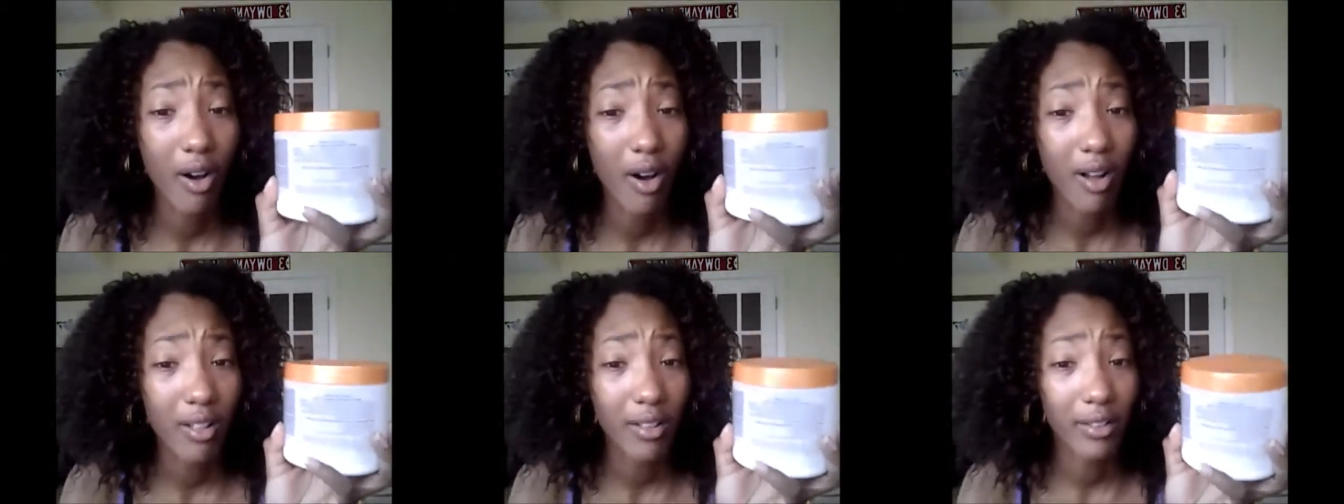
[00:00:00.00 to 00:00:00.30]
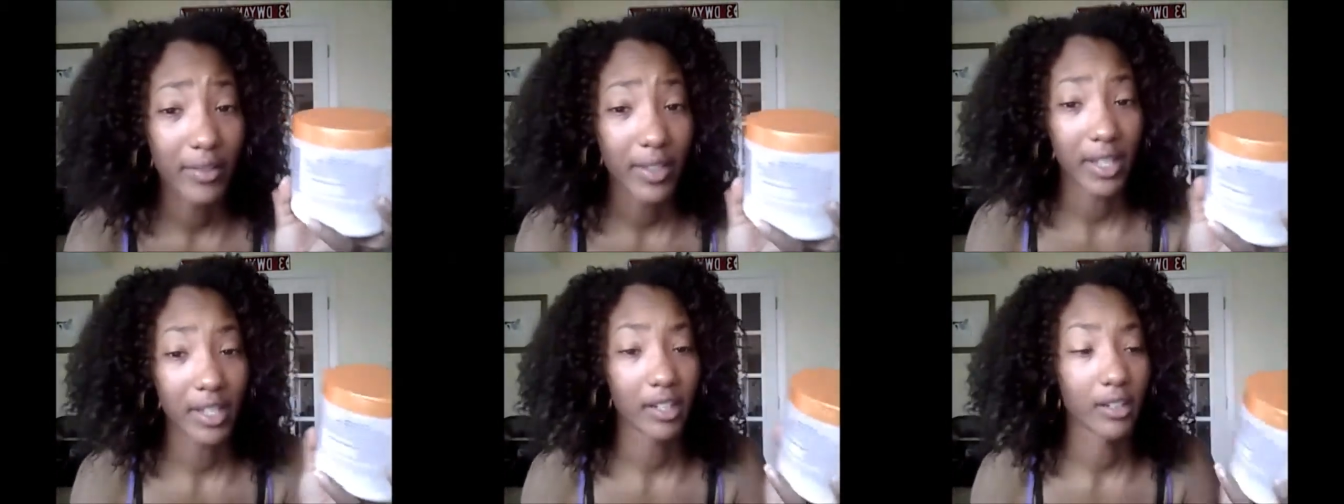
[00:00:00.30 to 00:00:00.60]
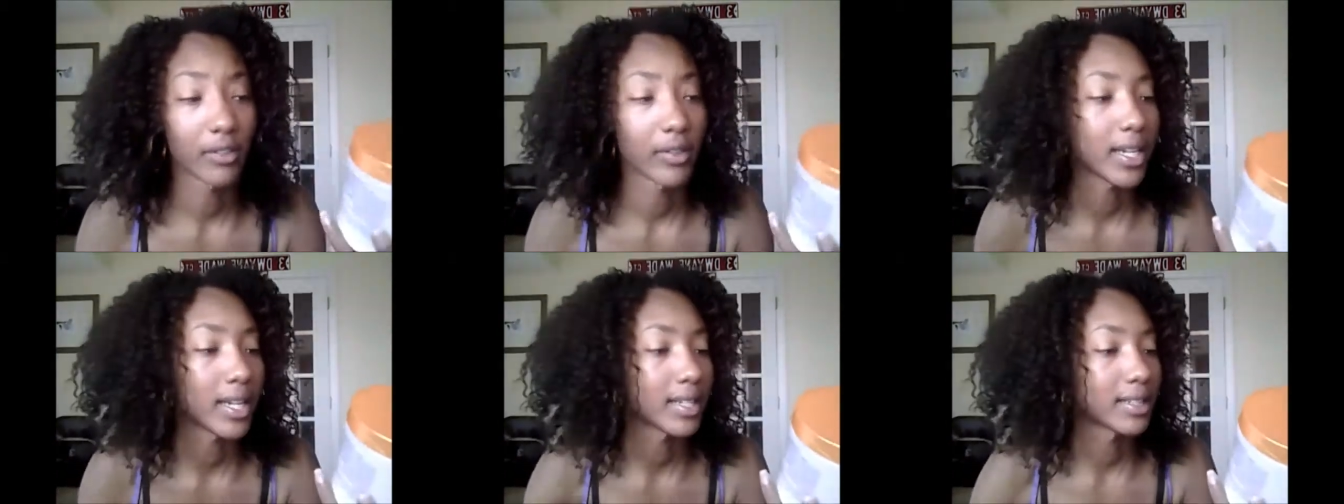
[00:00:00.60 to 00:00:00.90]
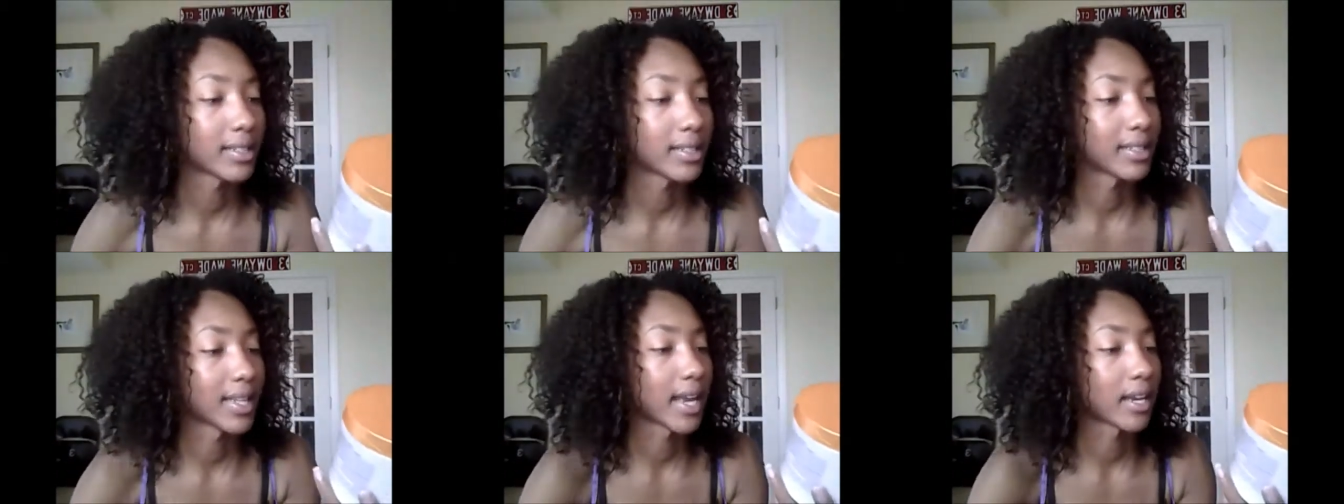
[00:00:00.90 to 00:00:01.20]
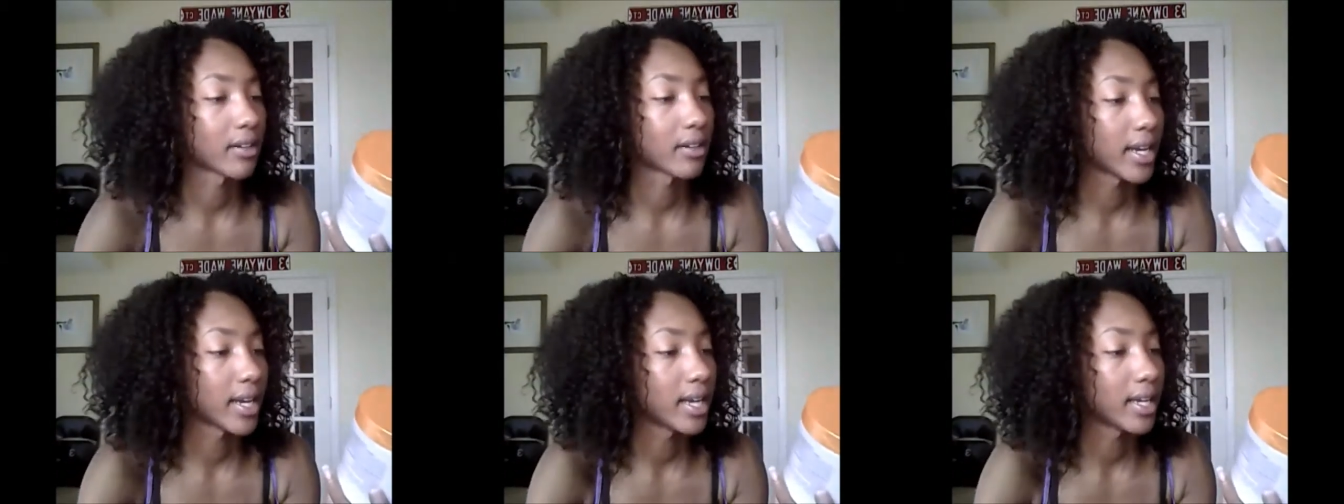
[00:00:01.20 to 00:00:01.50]
all of the ingredients
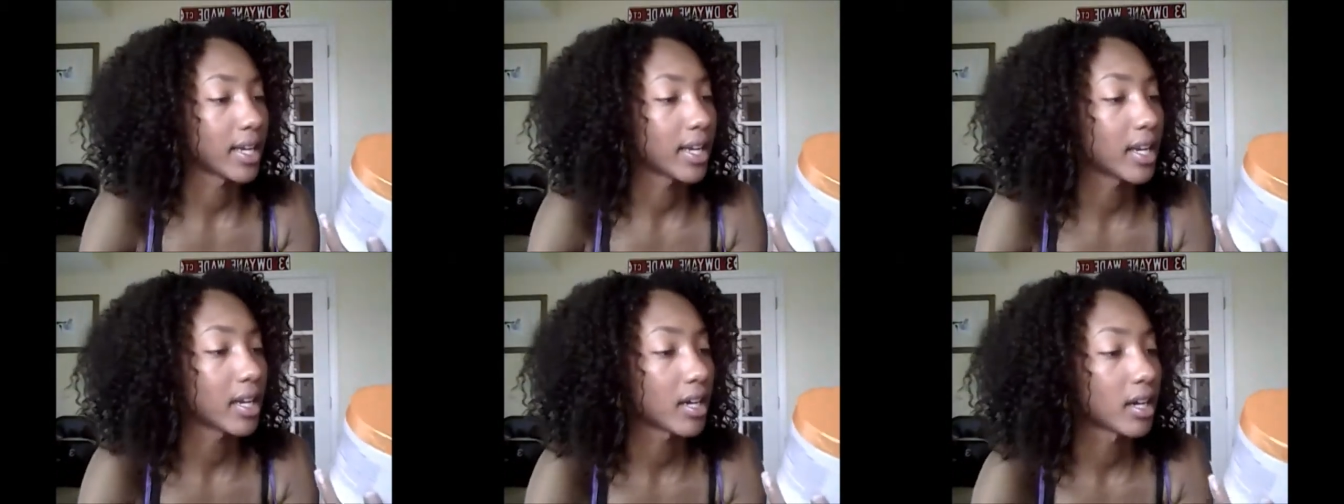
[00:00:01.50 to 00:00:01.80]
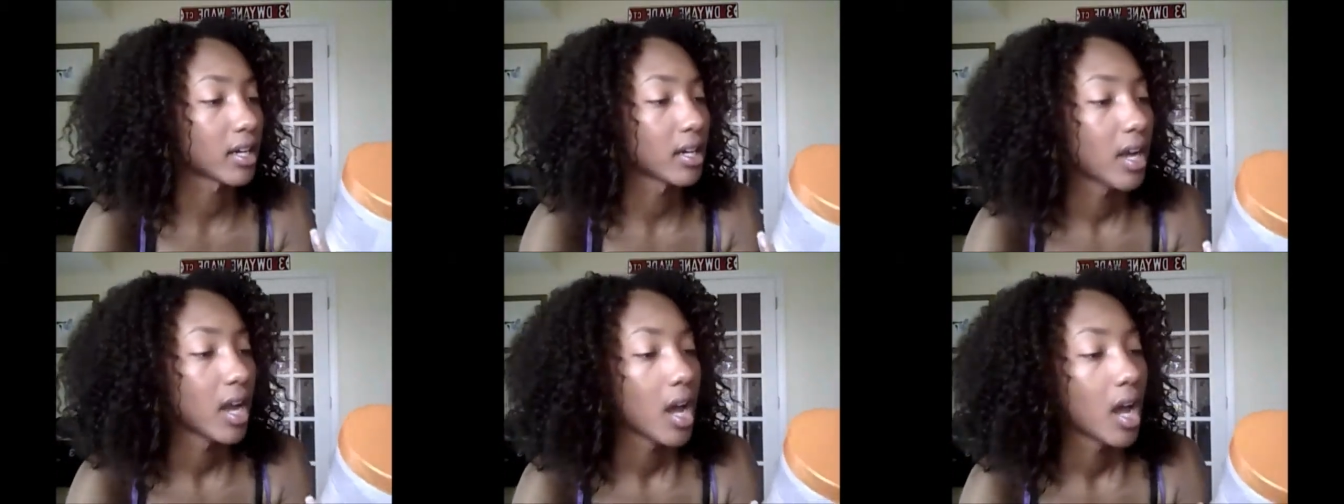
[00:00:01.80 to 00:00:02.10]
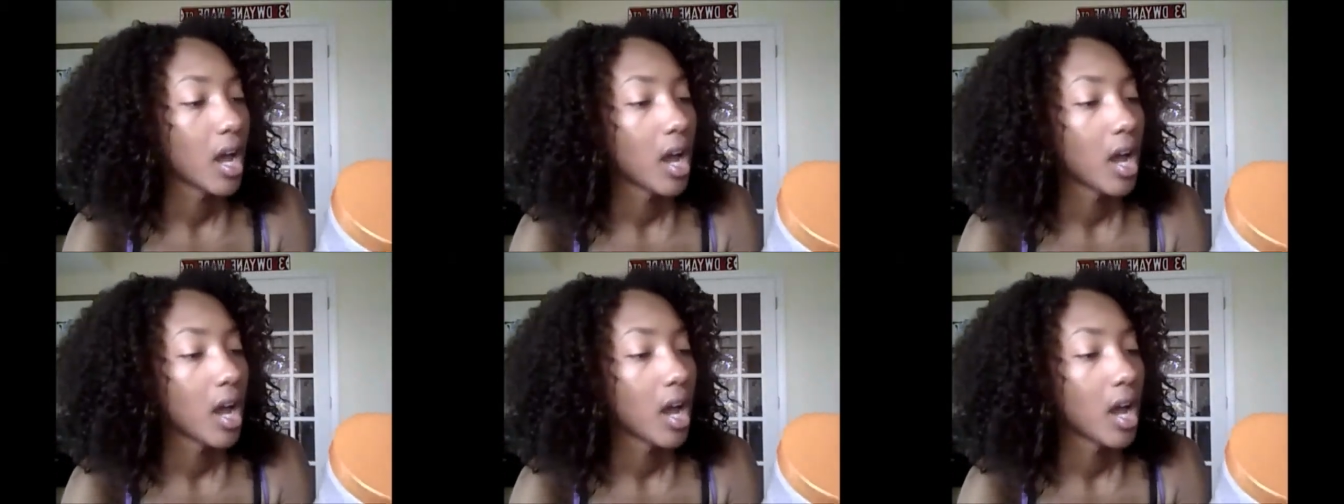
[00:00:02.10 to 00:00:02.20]
that are in here.